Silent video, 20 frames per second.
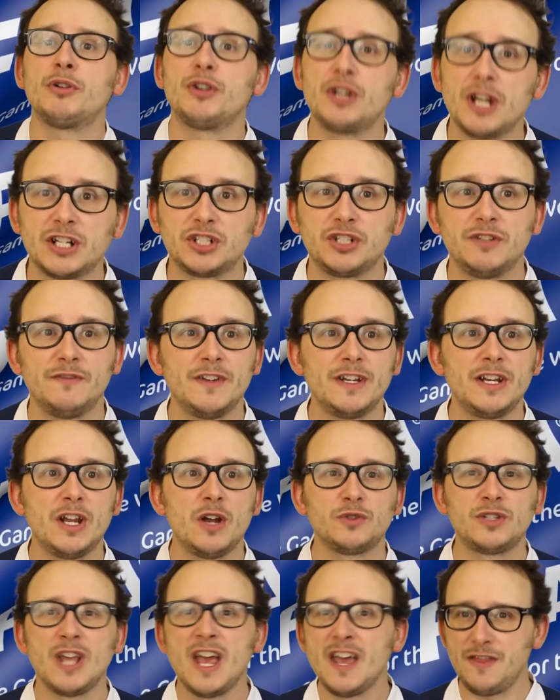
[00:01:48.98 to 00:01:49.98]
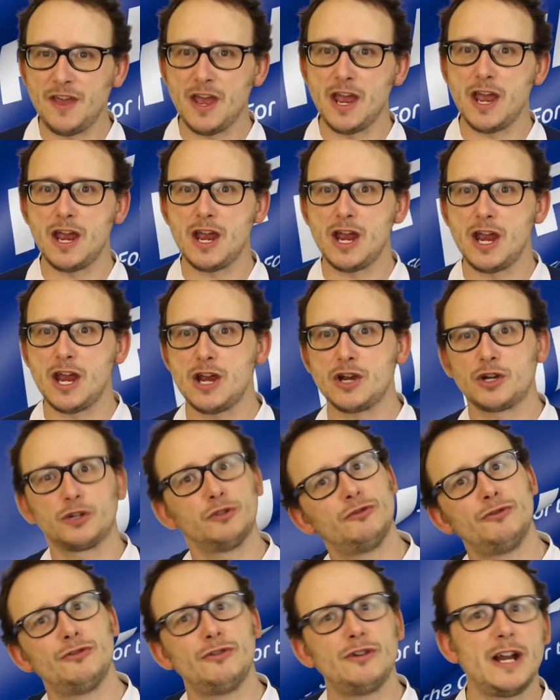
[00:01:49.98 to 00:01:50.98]
prediction videos. They're
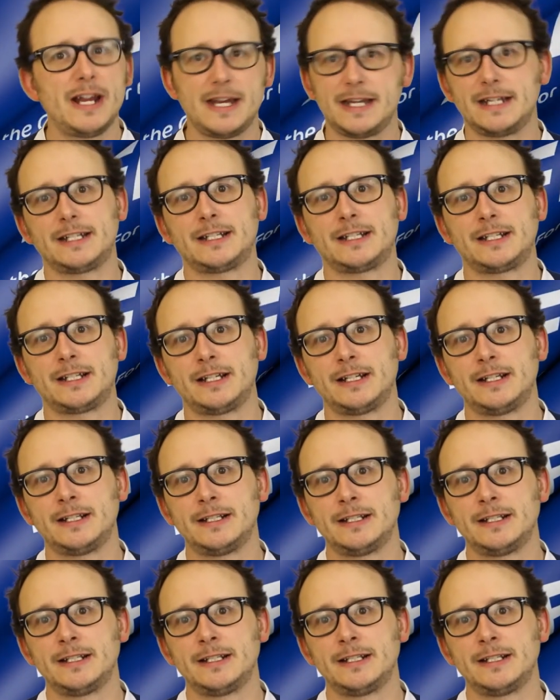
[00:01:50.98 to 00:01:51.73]
great!